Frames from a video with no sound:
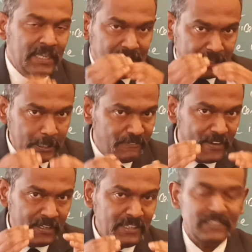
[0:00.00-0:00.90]

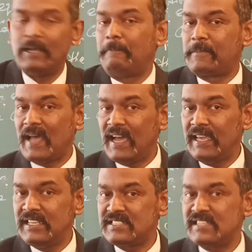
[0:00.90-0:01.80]
given the
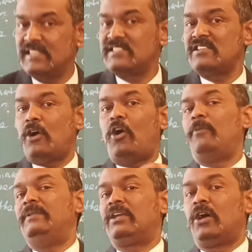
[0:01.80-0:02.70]
prices of
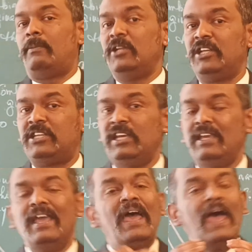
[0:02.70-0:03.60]
the
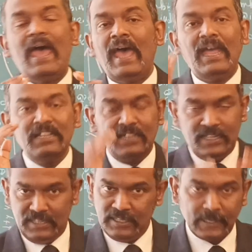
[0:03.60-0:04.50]
commodity and the income.